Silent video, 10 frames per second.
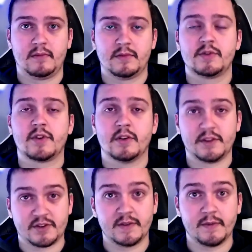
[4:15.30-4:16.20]
Turn the
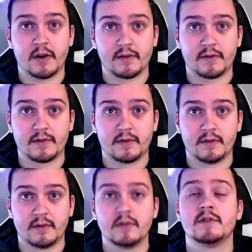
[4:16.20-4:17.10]
stream off.
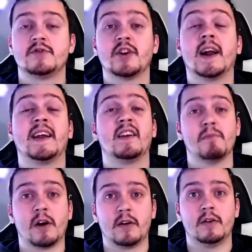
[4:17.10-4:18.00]
Try again
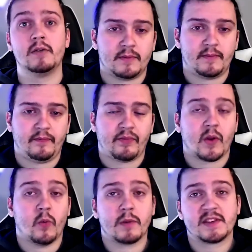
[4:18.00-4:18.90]
tomorrow.
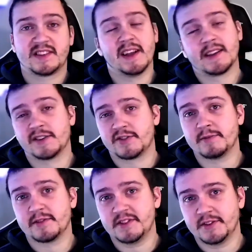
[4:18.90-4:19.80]
One mistake that
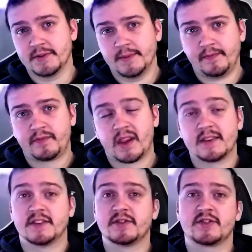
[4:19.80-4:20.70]
streamers do is
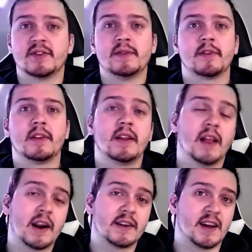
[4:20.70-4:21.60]
they'll stream for the
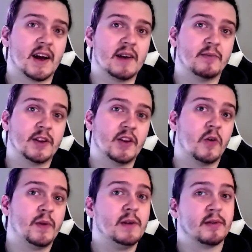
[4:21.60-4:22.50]
allotted time with no
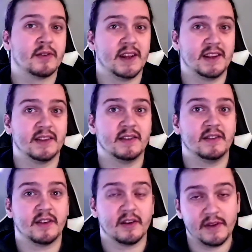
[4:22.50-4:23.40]
people in
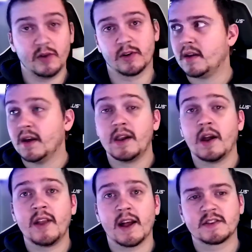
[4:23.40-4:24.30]
their viewer. Now,
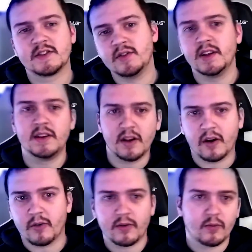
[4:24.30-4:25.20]
yes, you need,
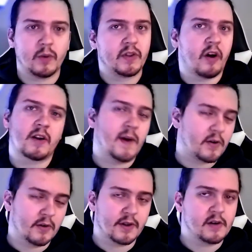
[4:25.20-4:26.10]
what we talked about
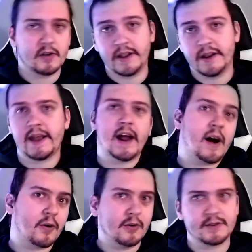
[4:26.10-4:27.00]
earlier. You need 8
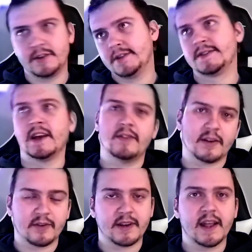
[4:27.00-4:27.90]
hours, you need 7
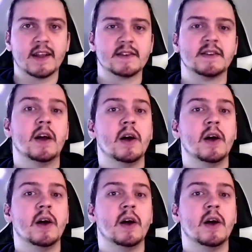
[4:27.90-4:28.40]
different days.